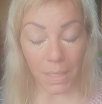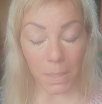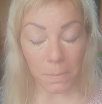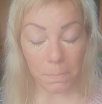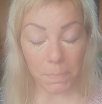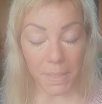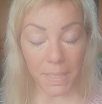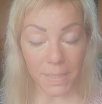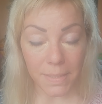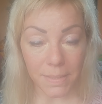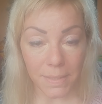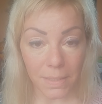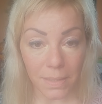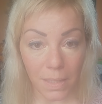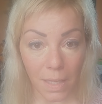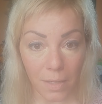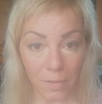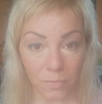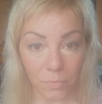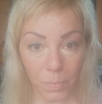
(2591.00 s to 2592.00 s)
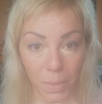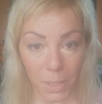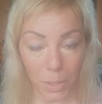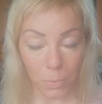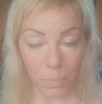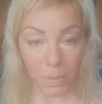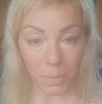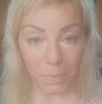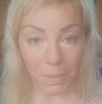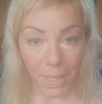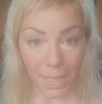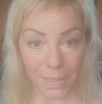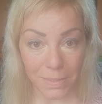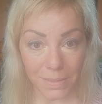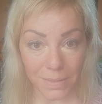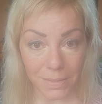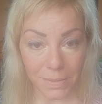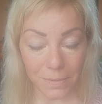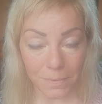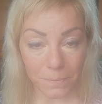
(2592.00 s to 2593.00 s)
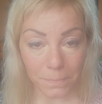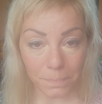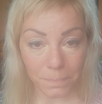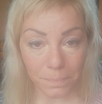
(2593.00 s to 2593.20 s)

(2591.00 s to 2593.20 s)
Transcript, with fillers: and peace and love may you be blessed.